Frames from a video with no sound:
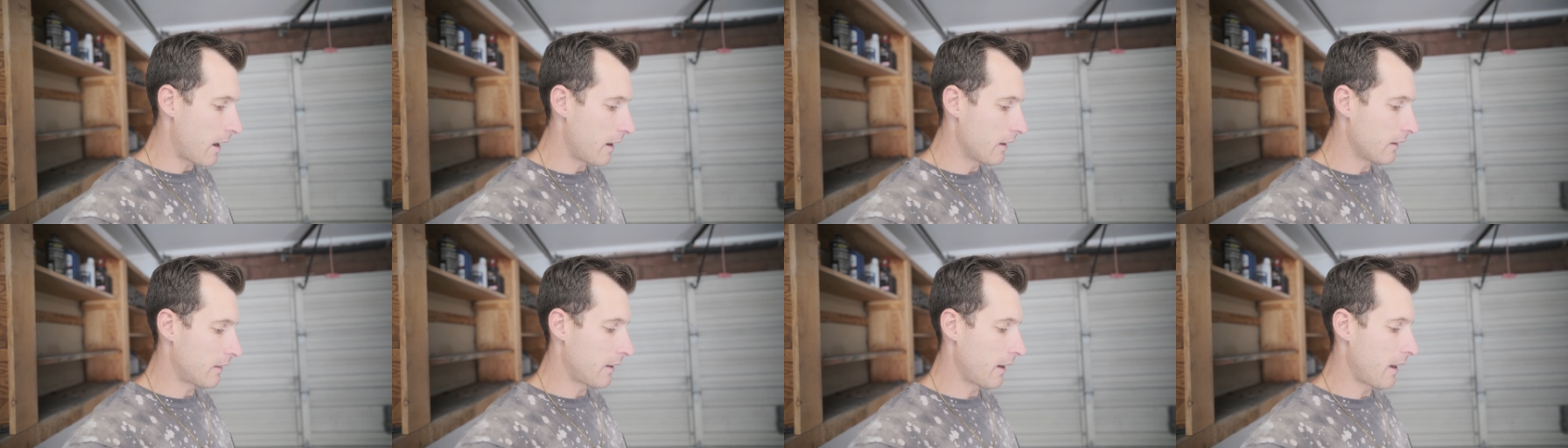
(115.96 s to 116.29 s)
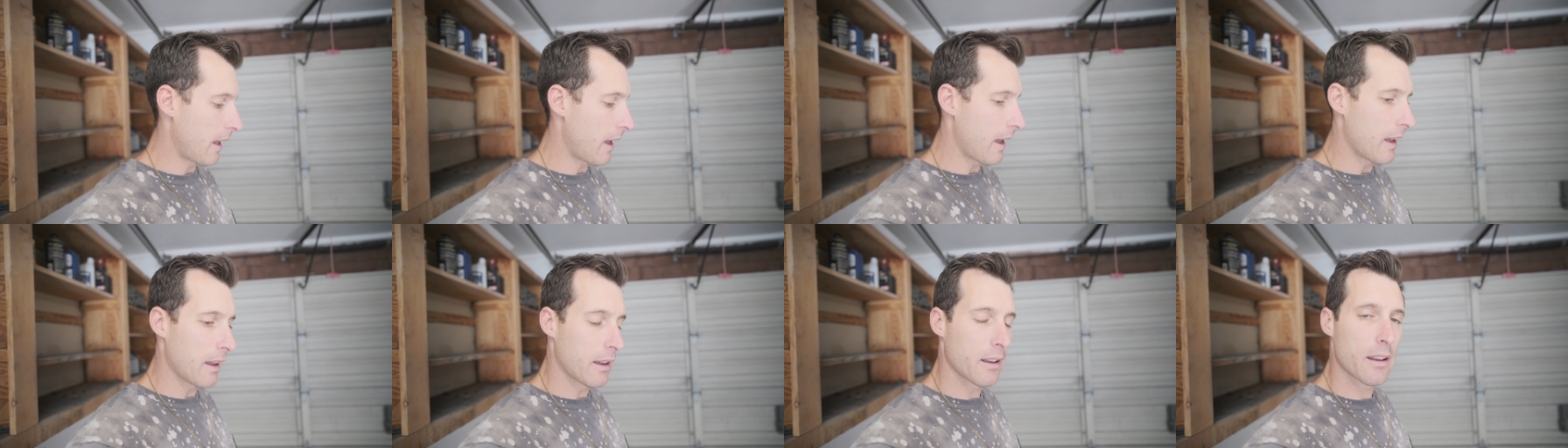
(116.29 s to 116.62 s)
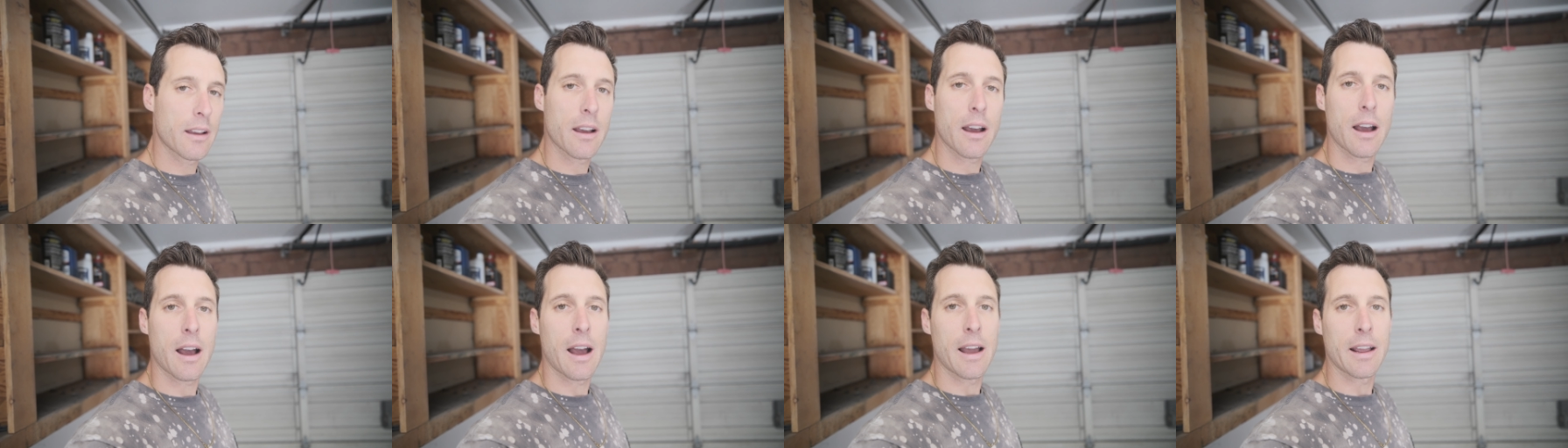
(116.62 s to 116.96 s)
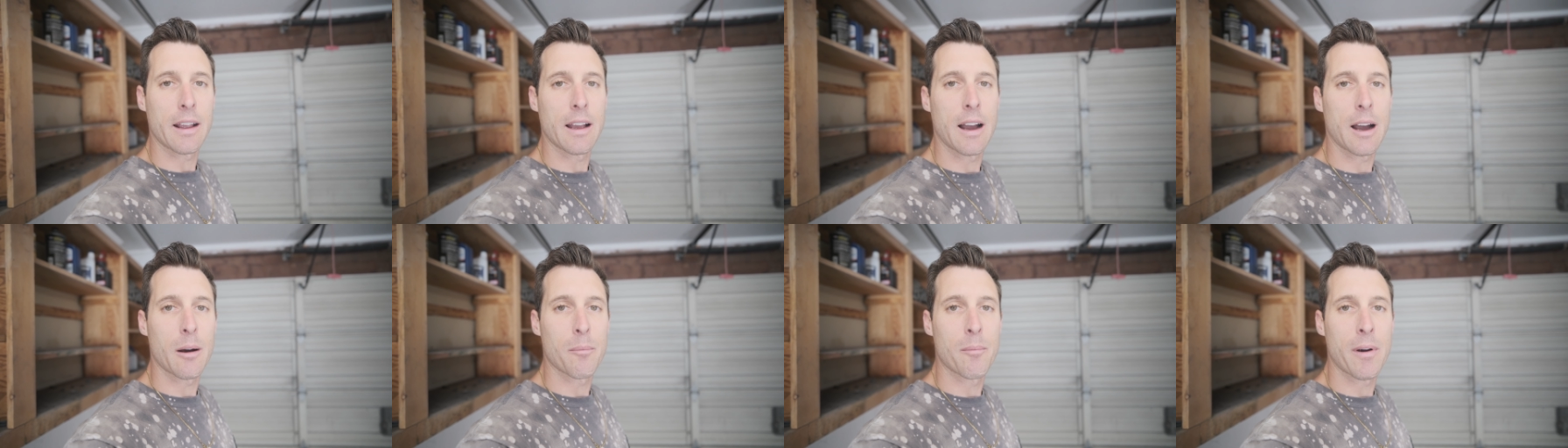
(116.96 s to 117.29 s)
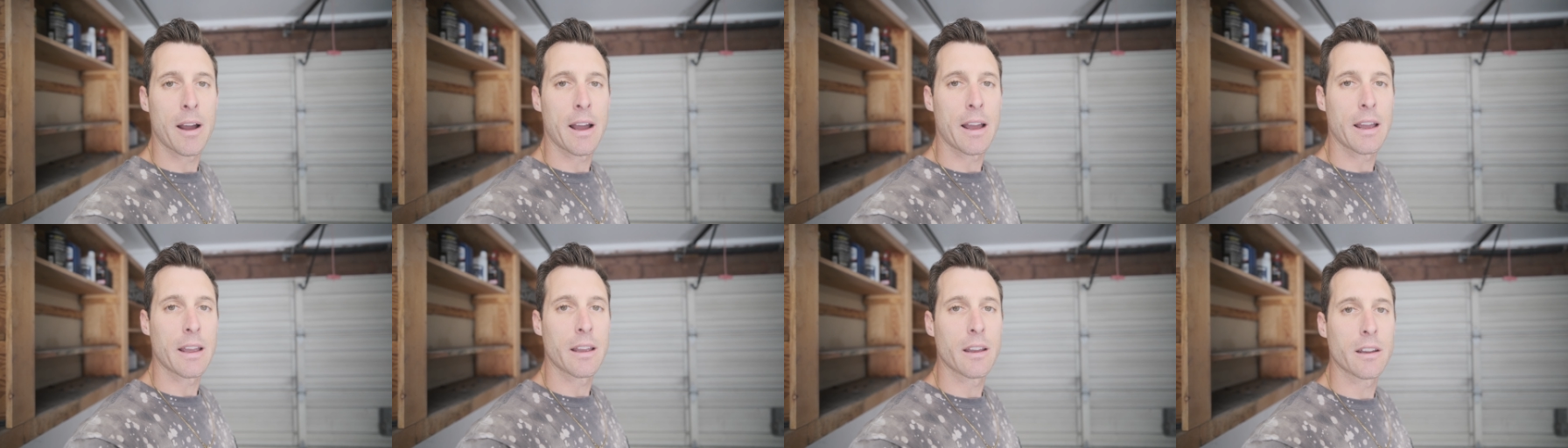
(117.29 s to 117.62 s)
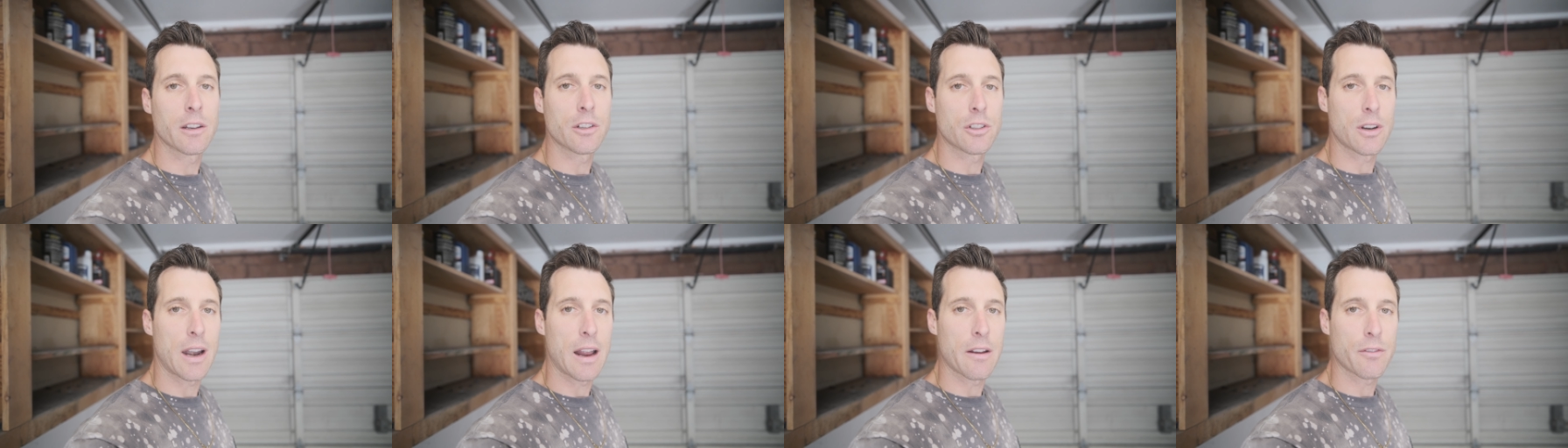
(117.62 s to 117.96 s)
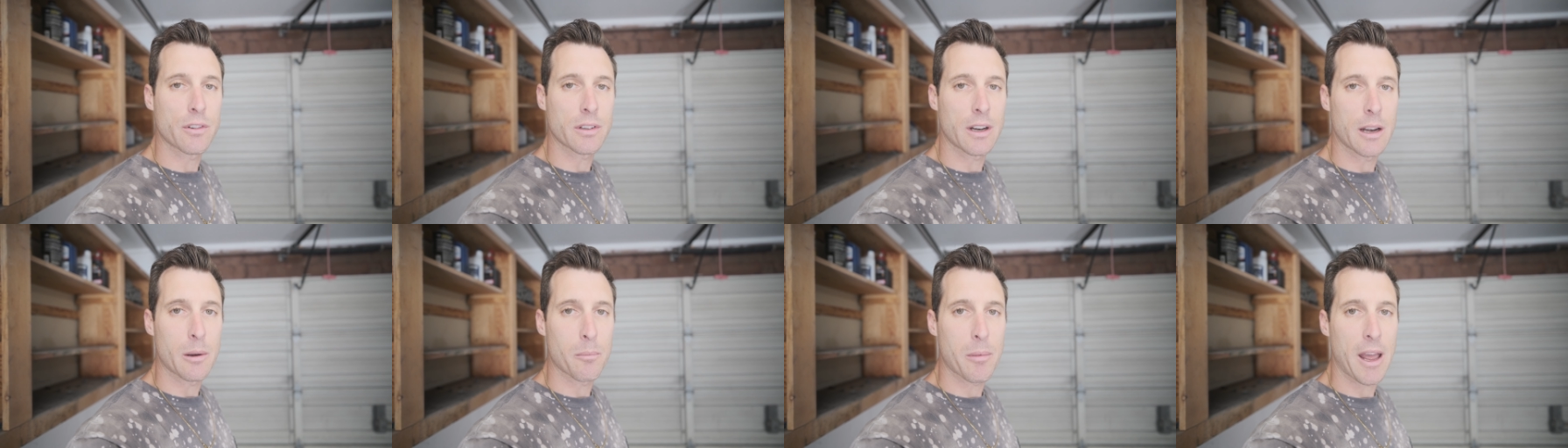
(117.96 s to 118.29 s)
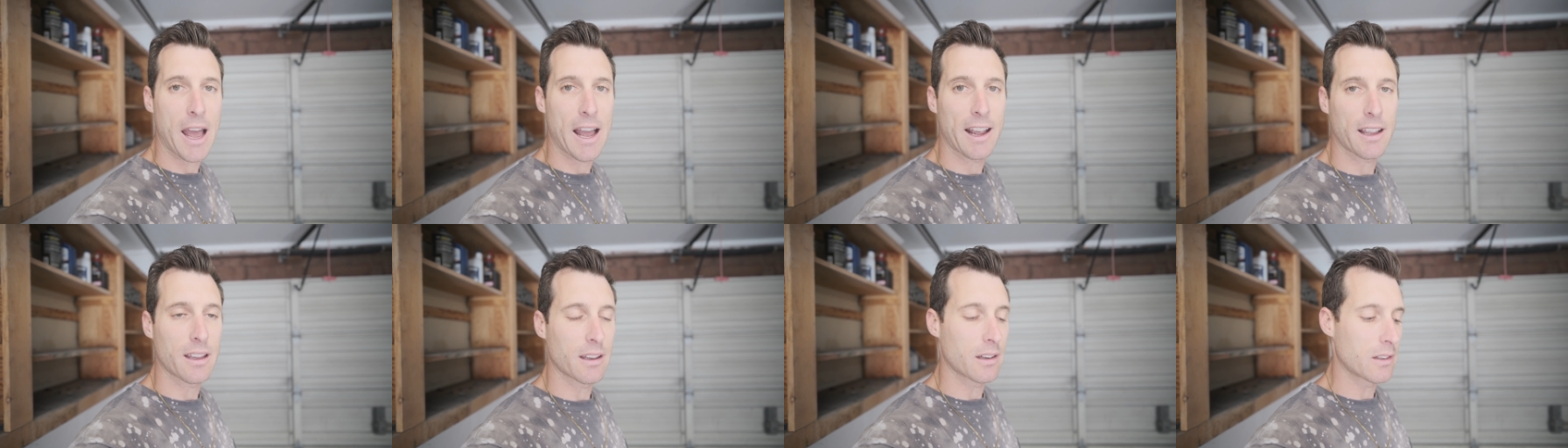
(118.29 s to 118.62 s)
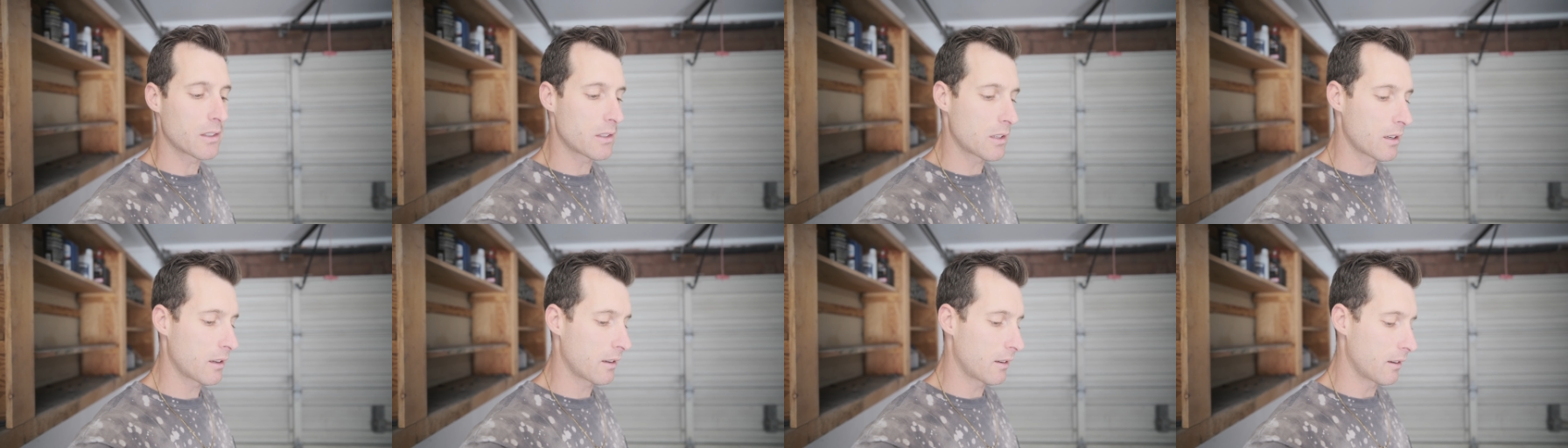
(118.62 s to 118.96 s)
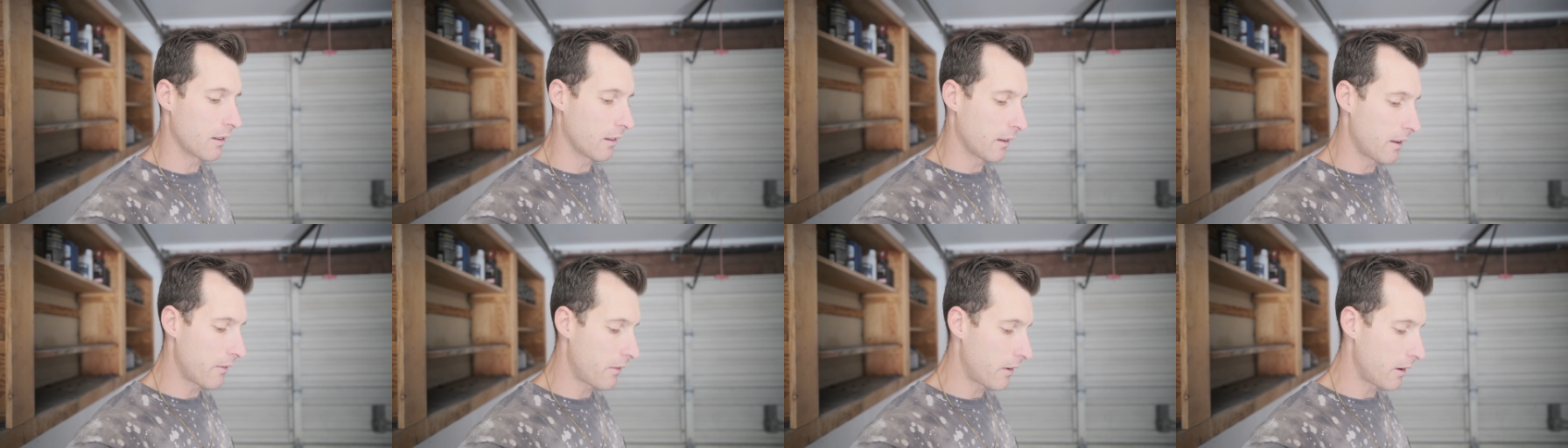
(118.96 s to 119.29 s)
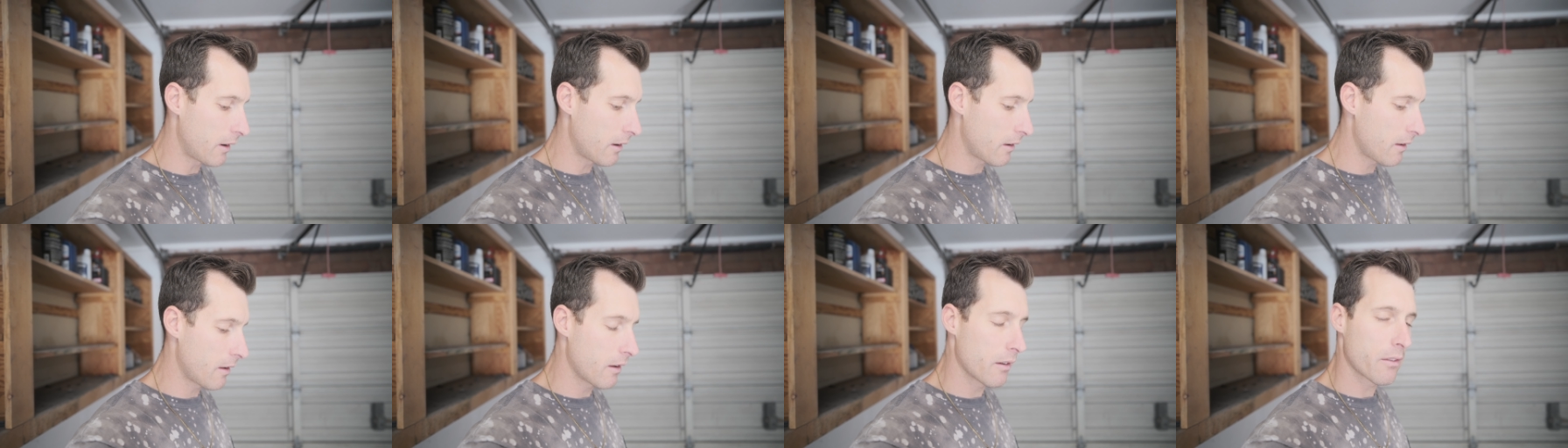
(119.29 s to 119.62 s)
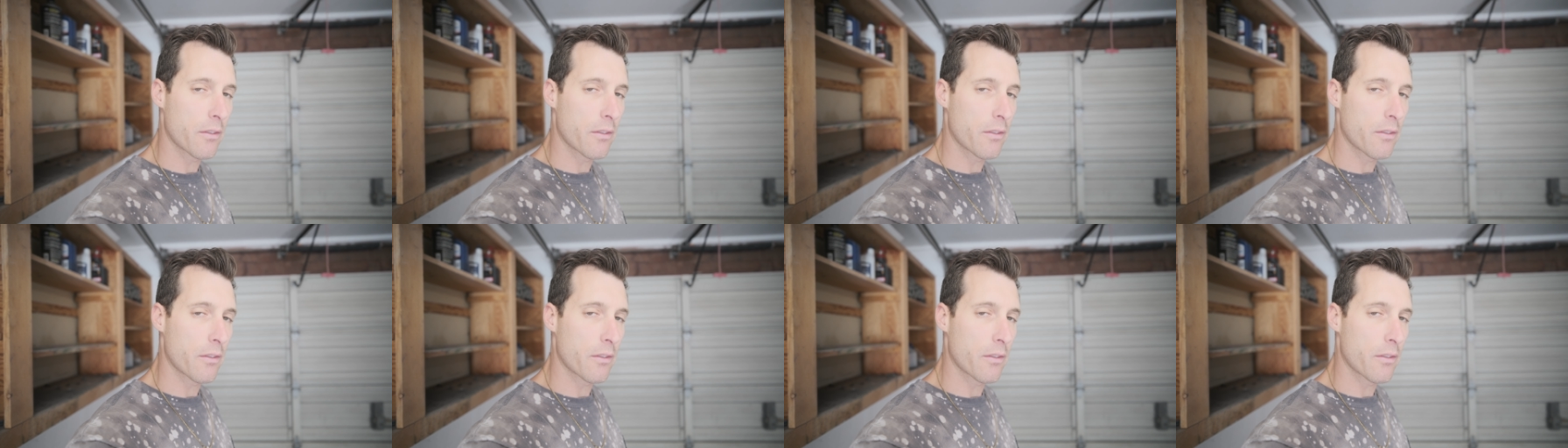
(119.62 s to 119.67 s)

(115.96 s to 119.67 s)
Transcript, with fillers: today, I got my drivetrain package delivered